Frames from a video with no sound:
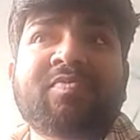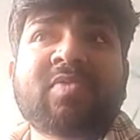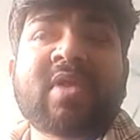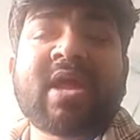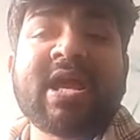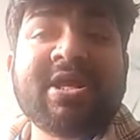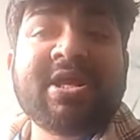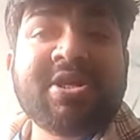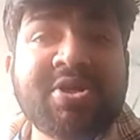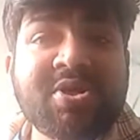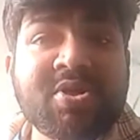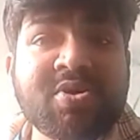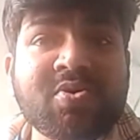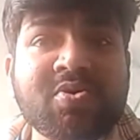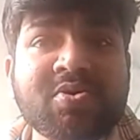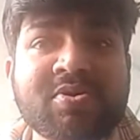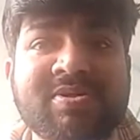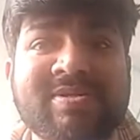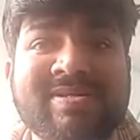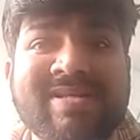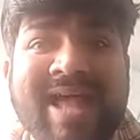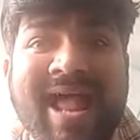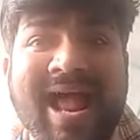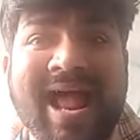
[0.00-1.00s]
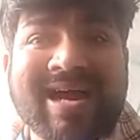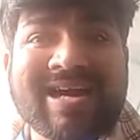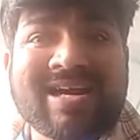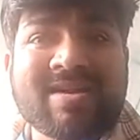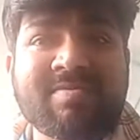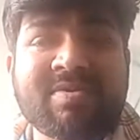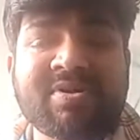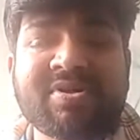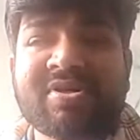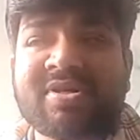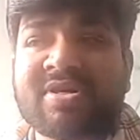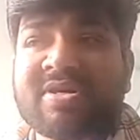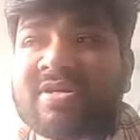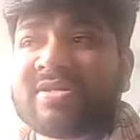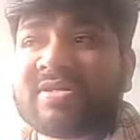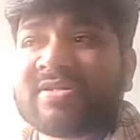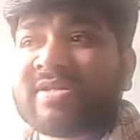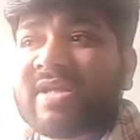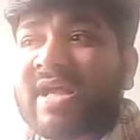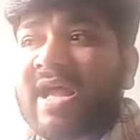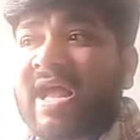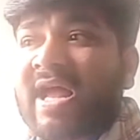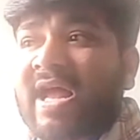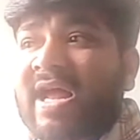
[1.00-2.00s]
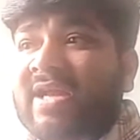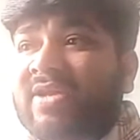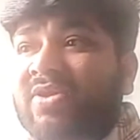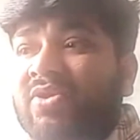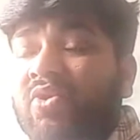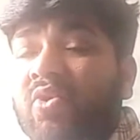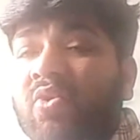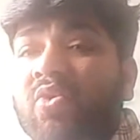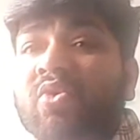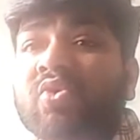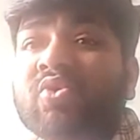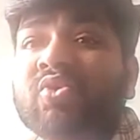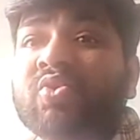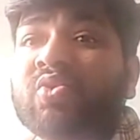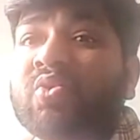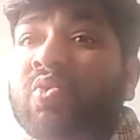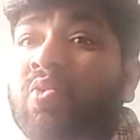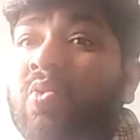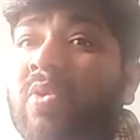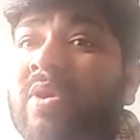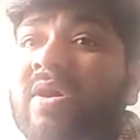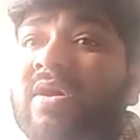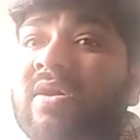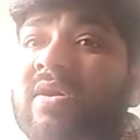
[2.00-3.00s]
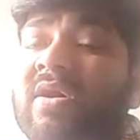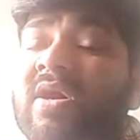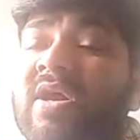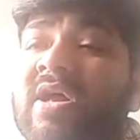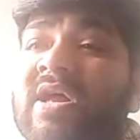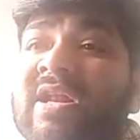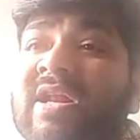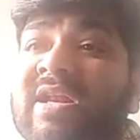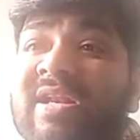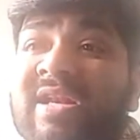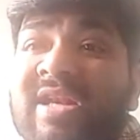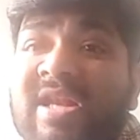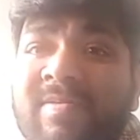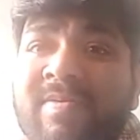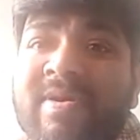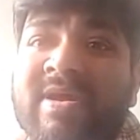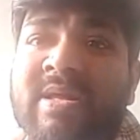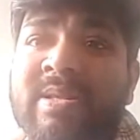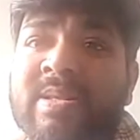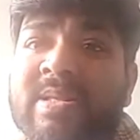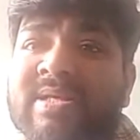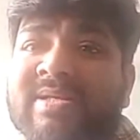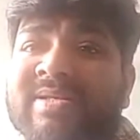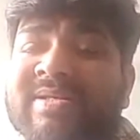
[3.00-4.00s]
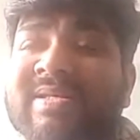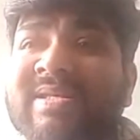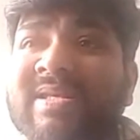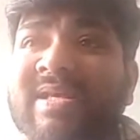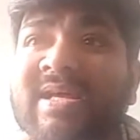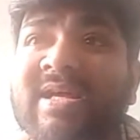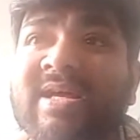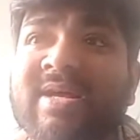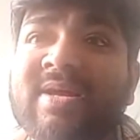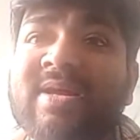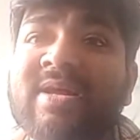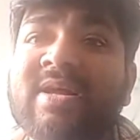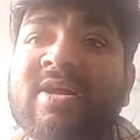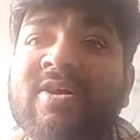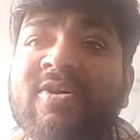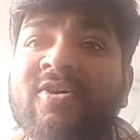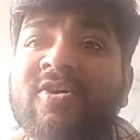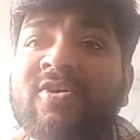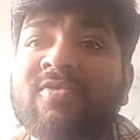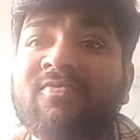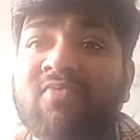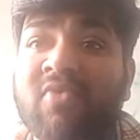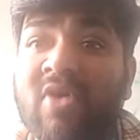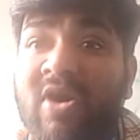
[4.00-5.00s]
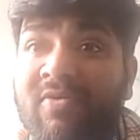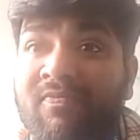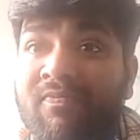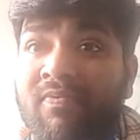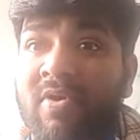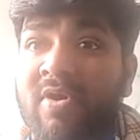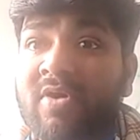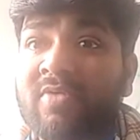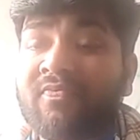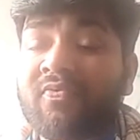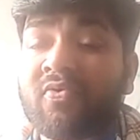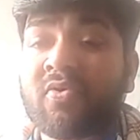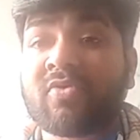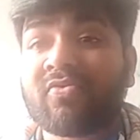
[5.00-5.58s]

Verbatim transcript: NGOs, academicians, and those who are living in this uh, flood for,